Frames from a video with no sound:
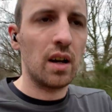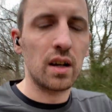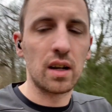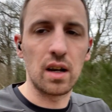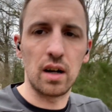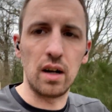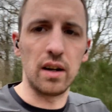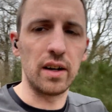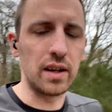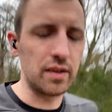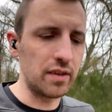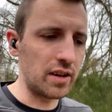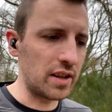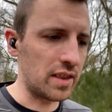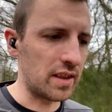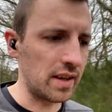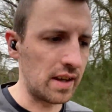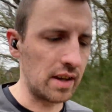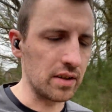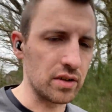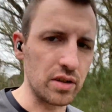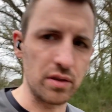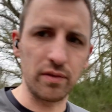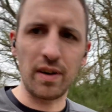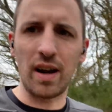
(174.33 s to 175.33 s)
Can't hear anything
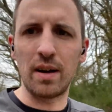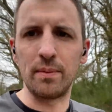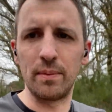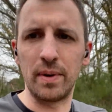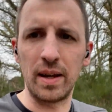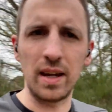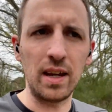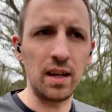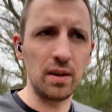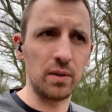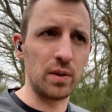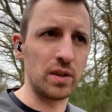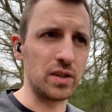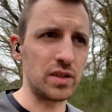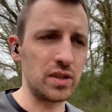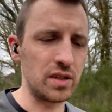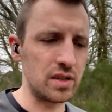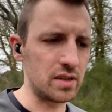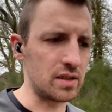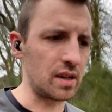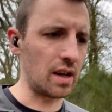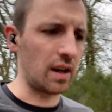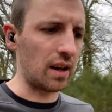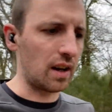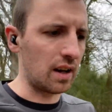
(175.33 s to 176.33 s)
else around me, which
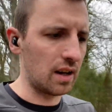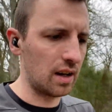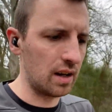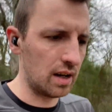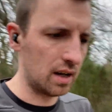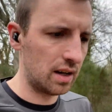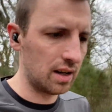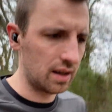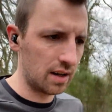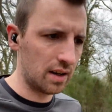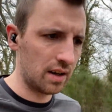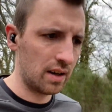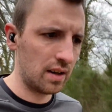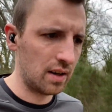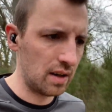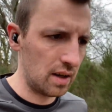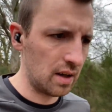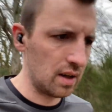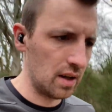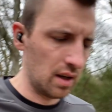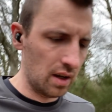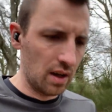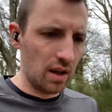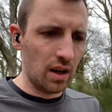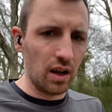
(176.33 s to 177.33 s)
is uh,
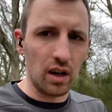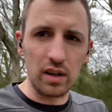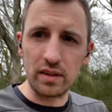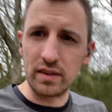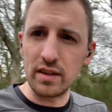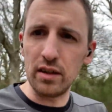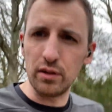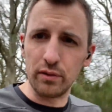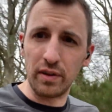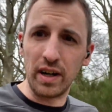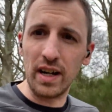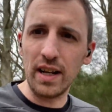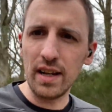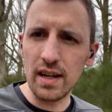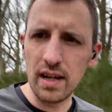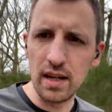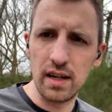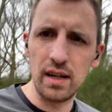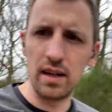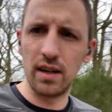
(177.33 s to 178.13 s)
ideal really.